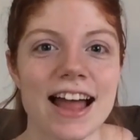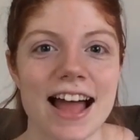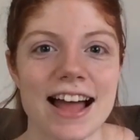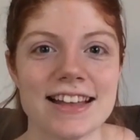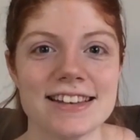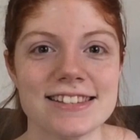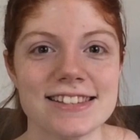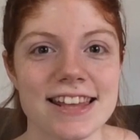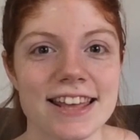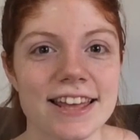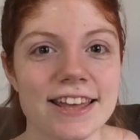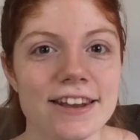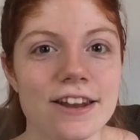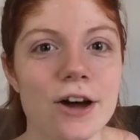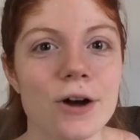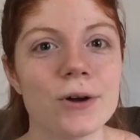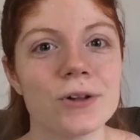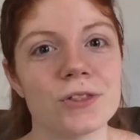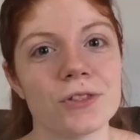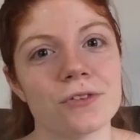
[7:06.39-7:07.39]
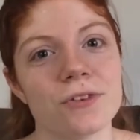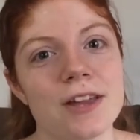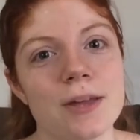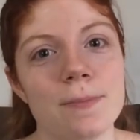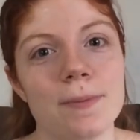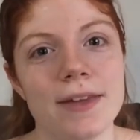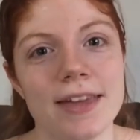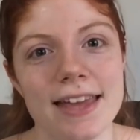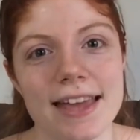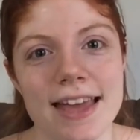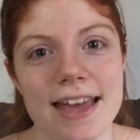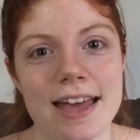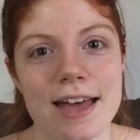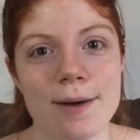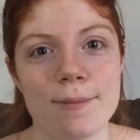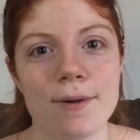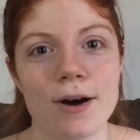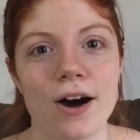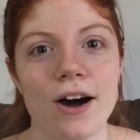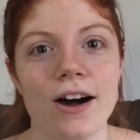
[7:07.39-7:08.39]
at ten oh three p
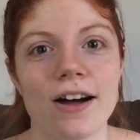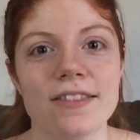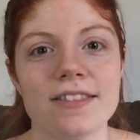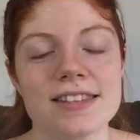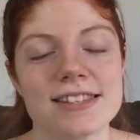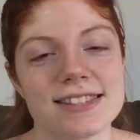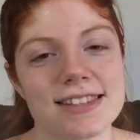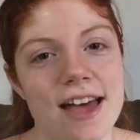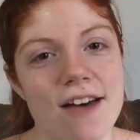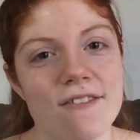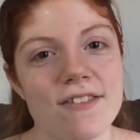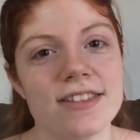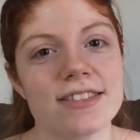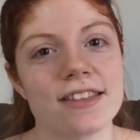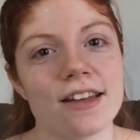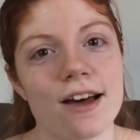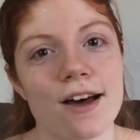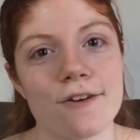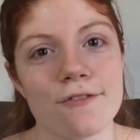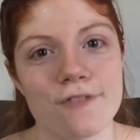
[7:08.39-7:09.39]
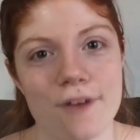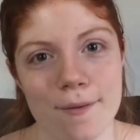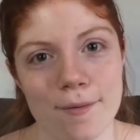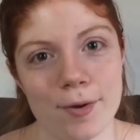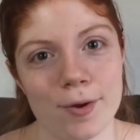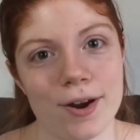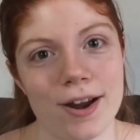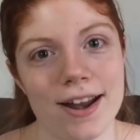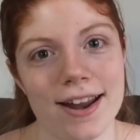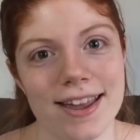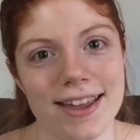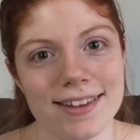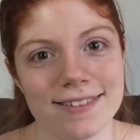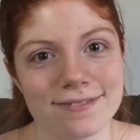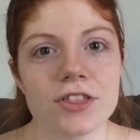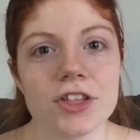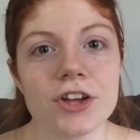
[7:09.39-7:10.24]
m on the seventh of February.